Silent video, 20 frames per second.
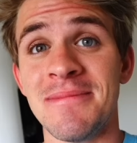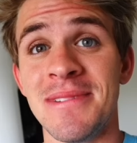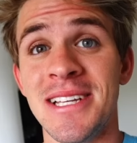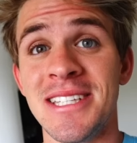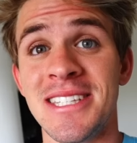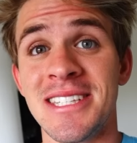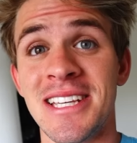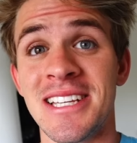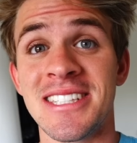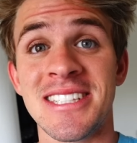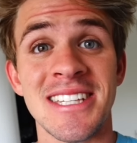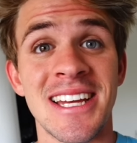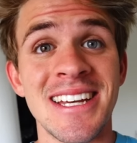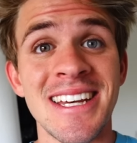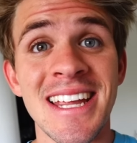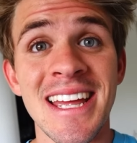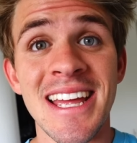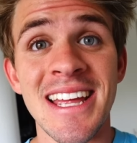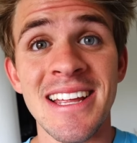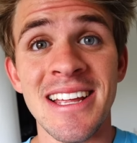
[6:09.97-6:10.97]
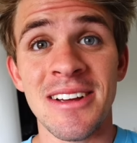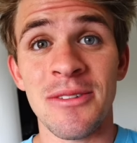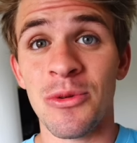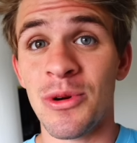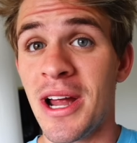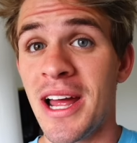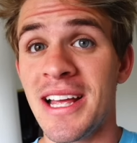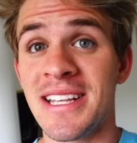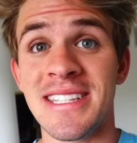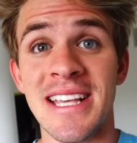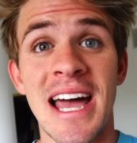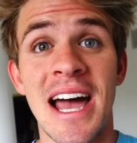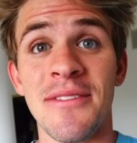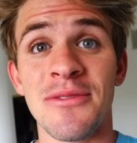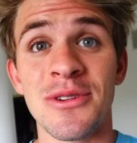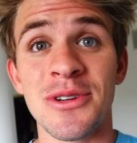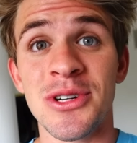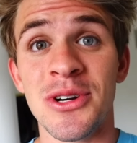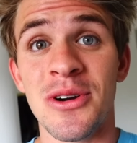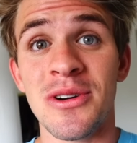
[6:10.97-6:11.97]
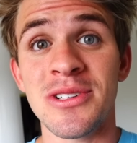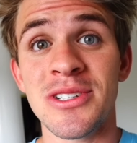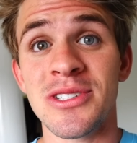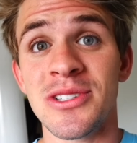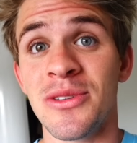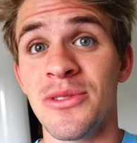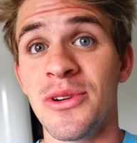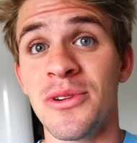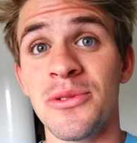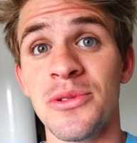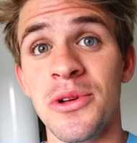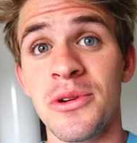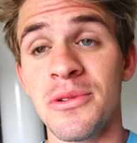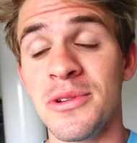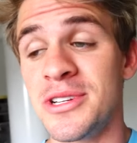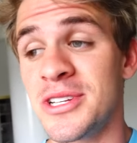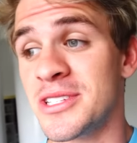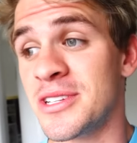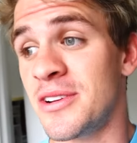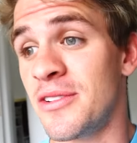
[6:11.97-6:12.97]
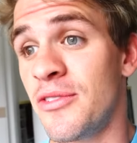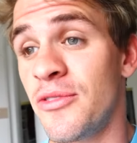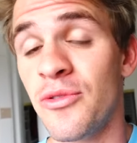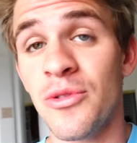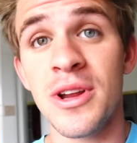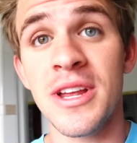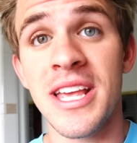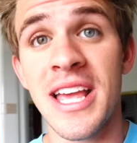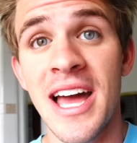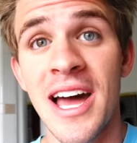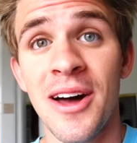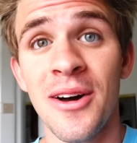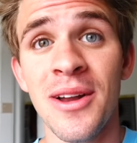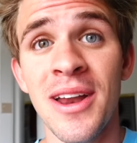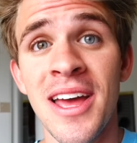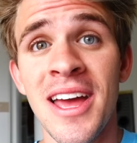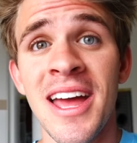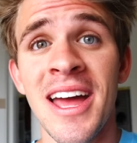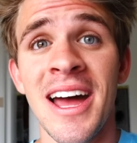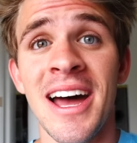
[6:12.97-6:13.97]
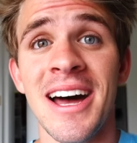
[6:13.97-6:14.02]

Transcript: It's a Sunday. It's after church, so they're literally just going to freak out.